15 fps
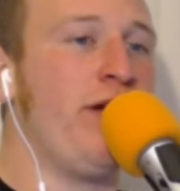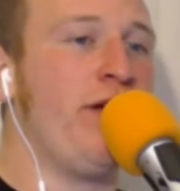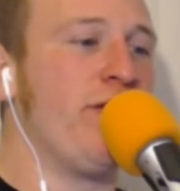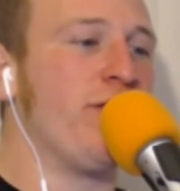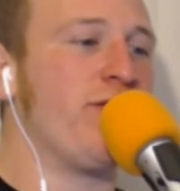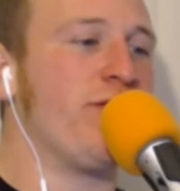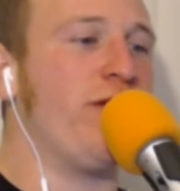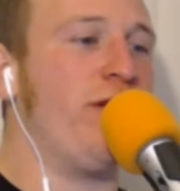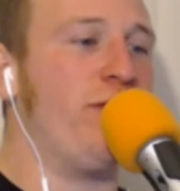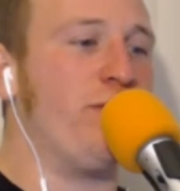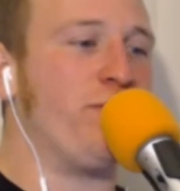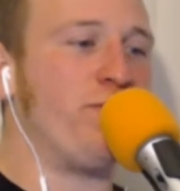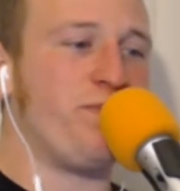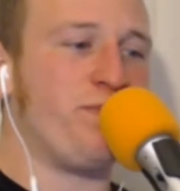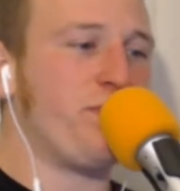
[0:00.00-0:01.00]
So
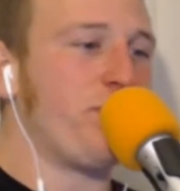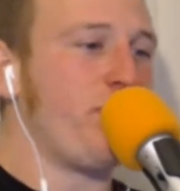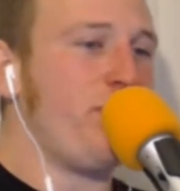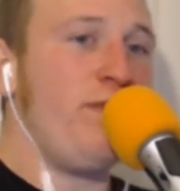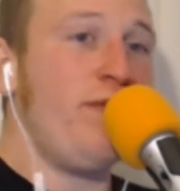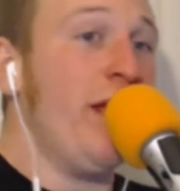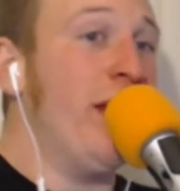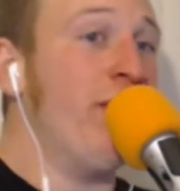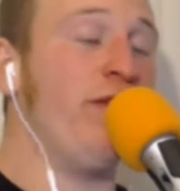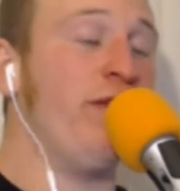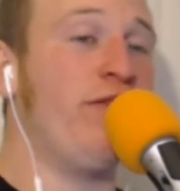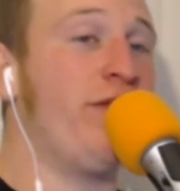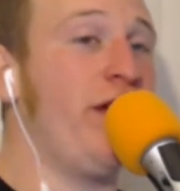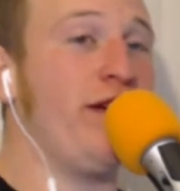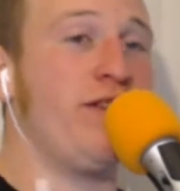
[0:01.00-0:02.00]
if
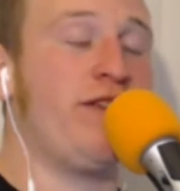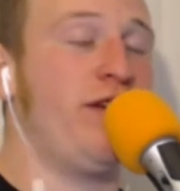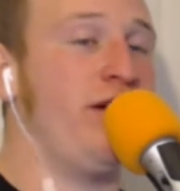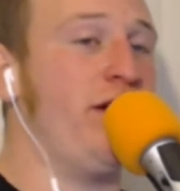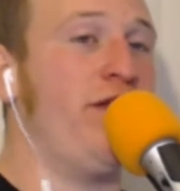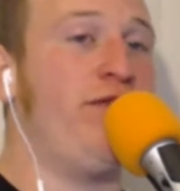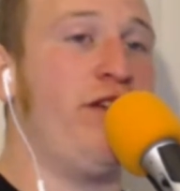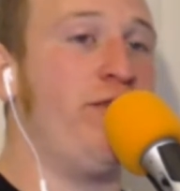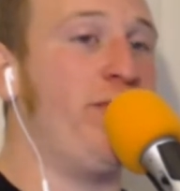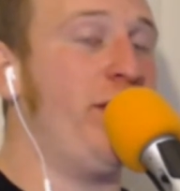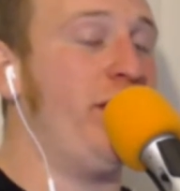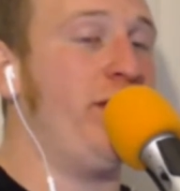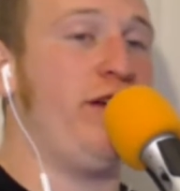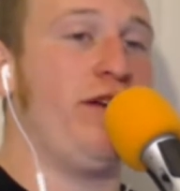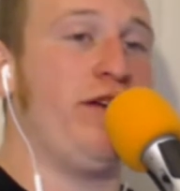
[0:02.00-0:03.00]
you've got uh, if you've
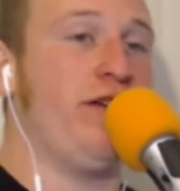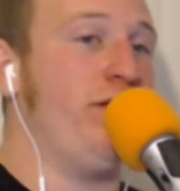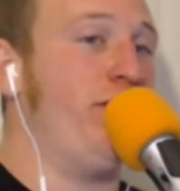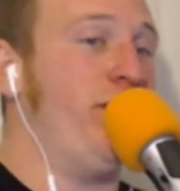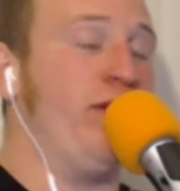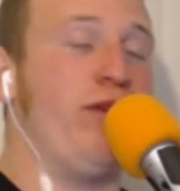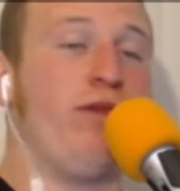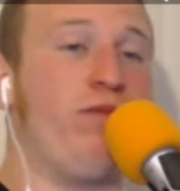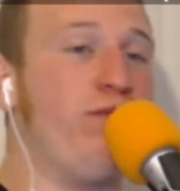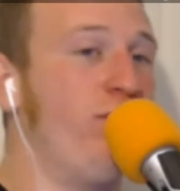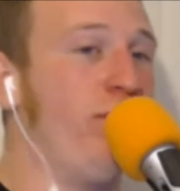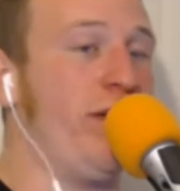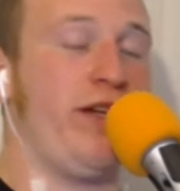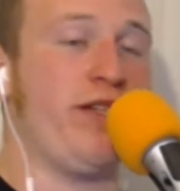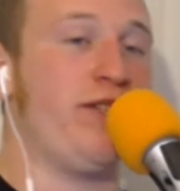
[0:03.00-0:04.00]
been uh, you know
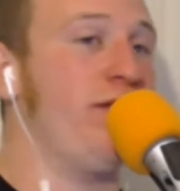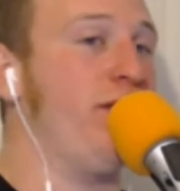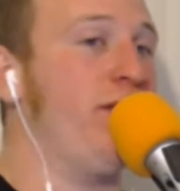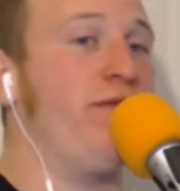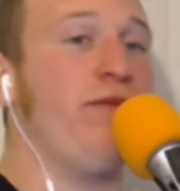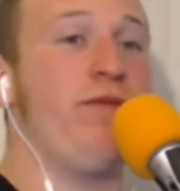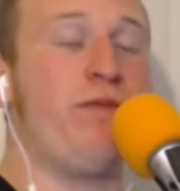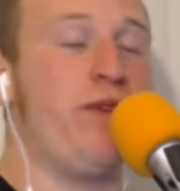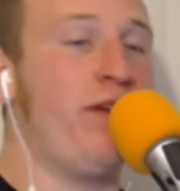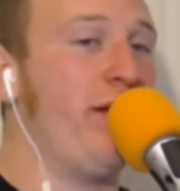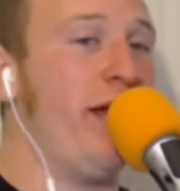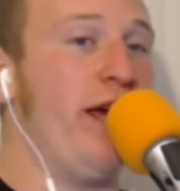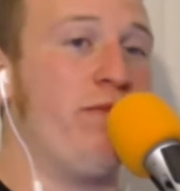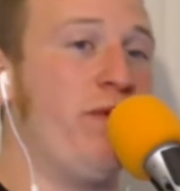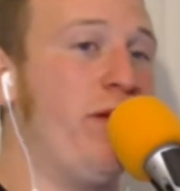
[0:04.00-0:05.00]
I guess uh,
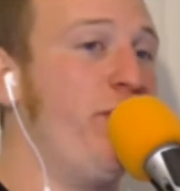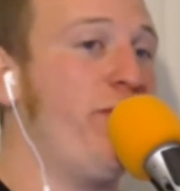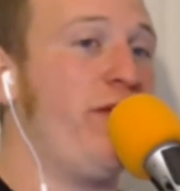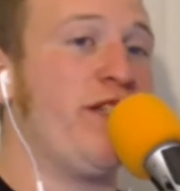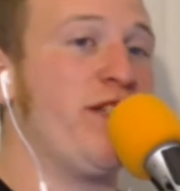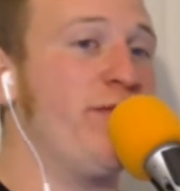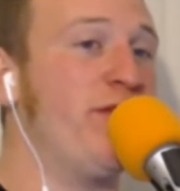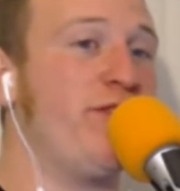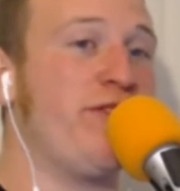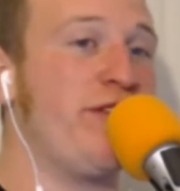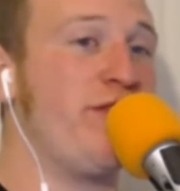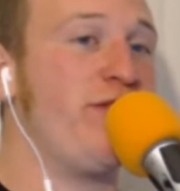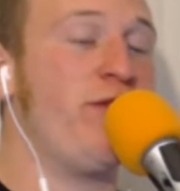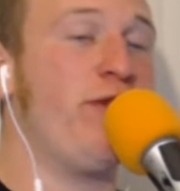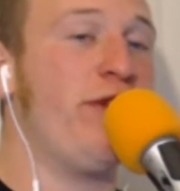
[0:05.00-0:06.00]
people have got some interesting
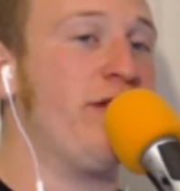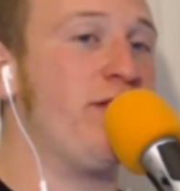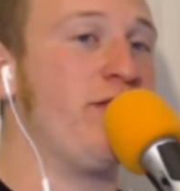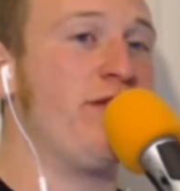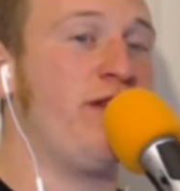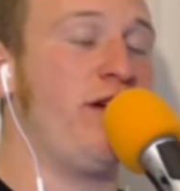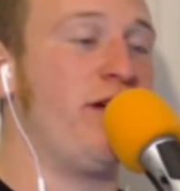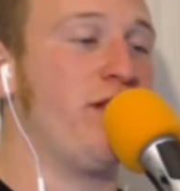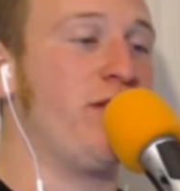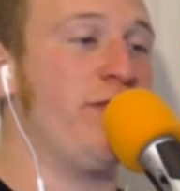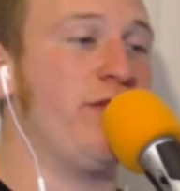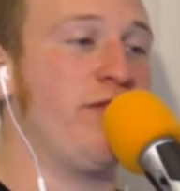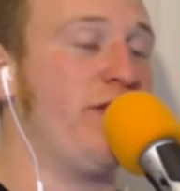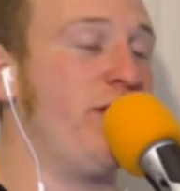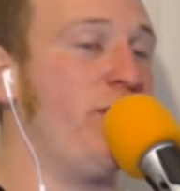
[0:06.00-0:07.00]
stories, uh, some
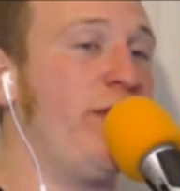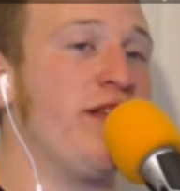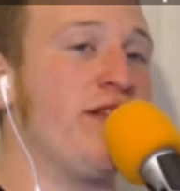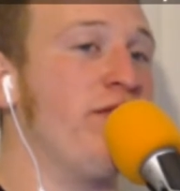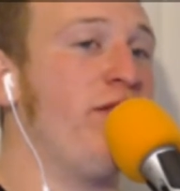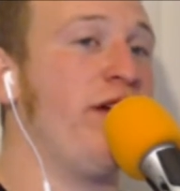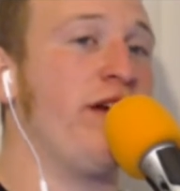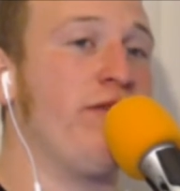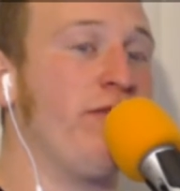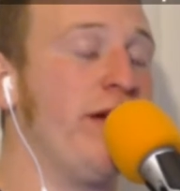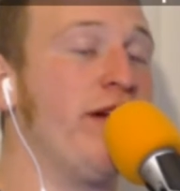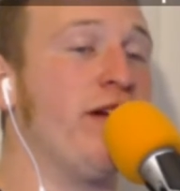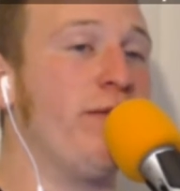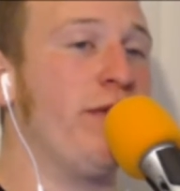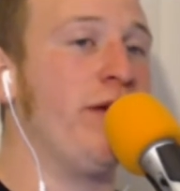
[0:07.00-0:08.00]
interesting ways to find
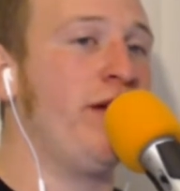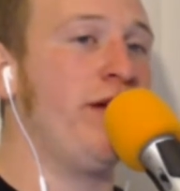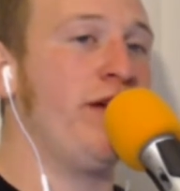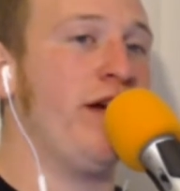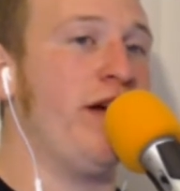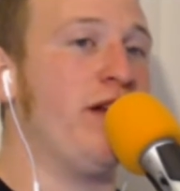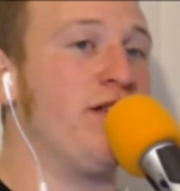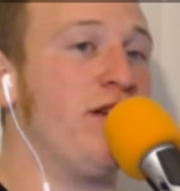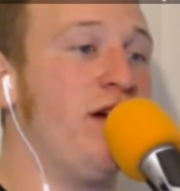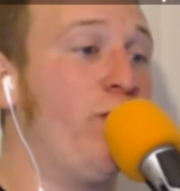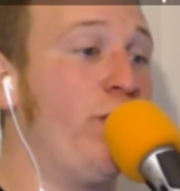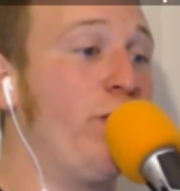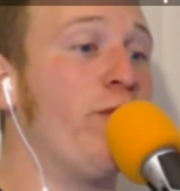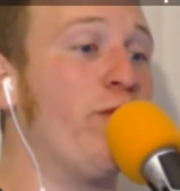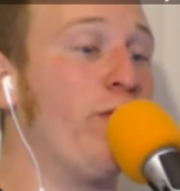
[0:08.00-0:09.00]
freedom, and uh,
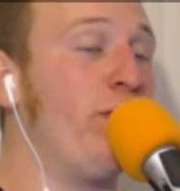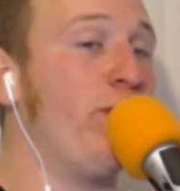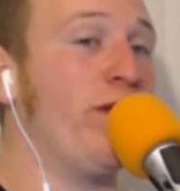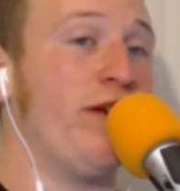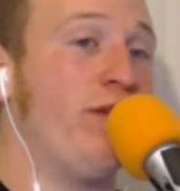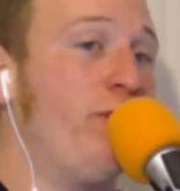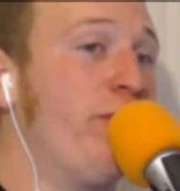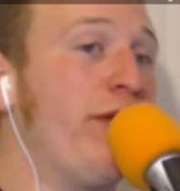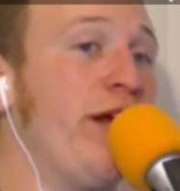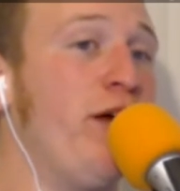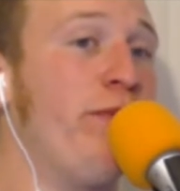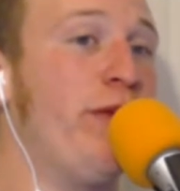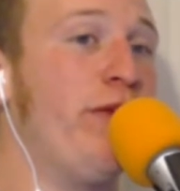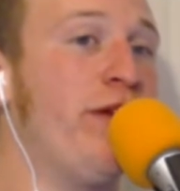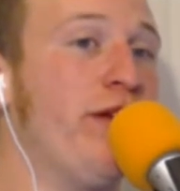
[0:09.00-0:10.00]
we we want to we want to
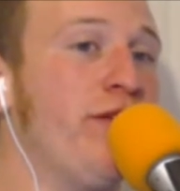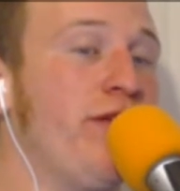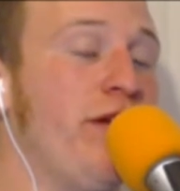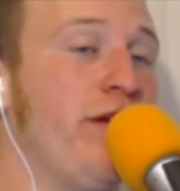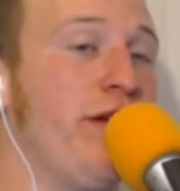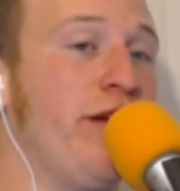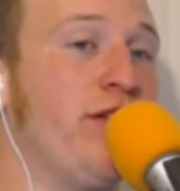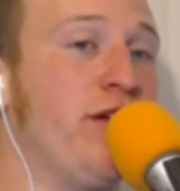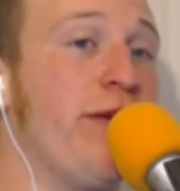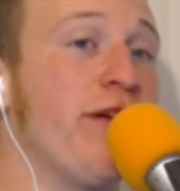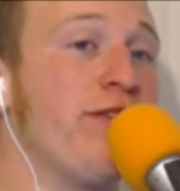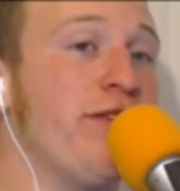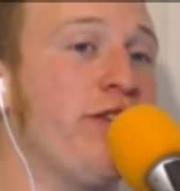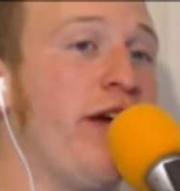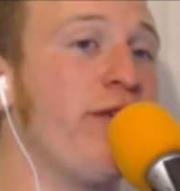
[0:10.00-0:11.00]
help you get uh, get your
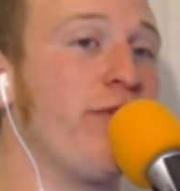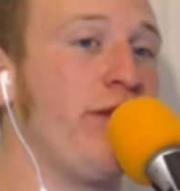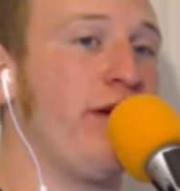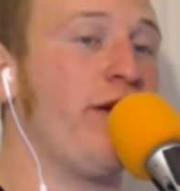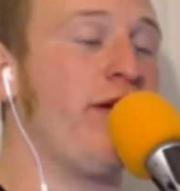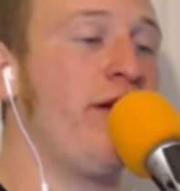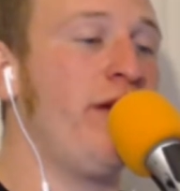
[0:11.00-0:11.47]
message out there,